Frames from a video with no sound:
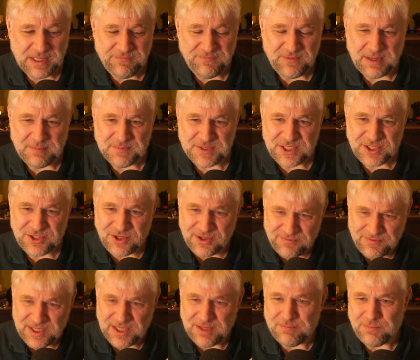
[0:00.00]
if I'm
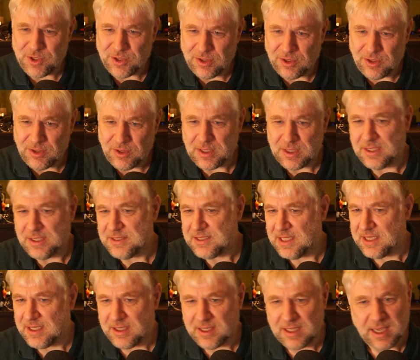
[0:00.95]
serving a model, let's
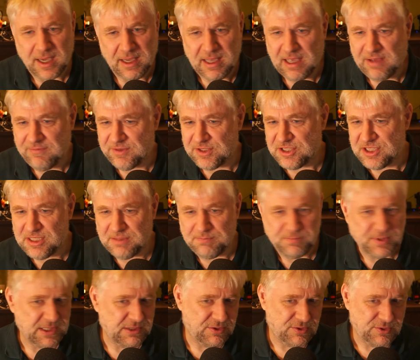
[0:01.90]
say I, I have a
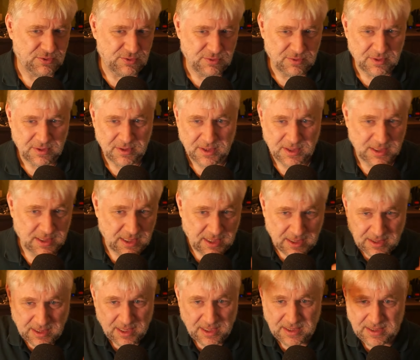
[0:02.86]
GPU and,
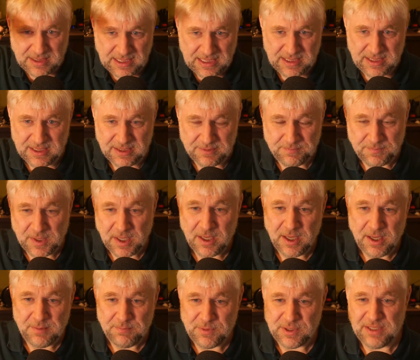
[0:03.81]
and I need it,
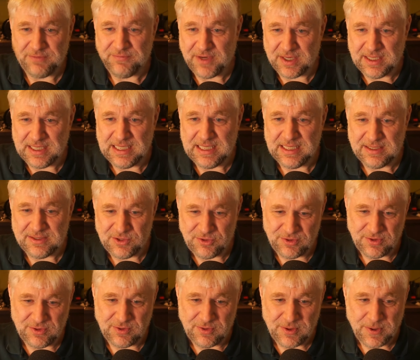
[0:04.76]
but if I need
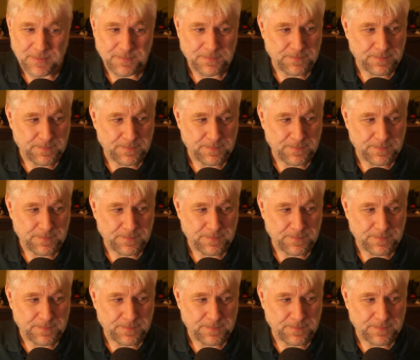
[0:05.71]
to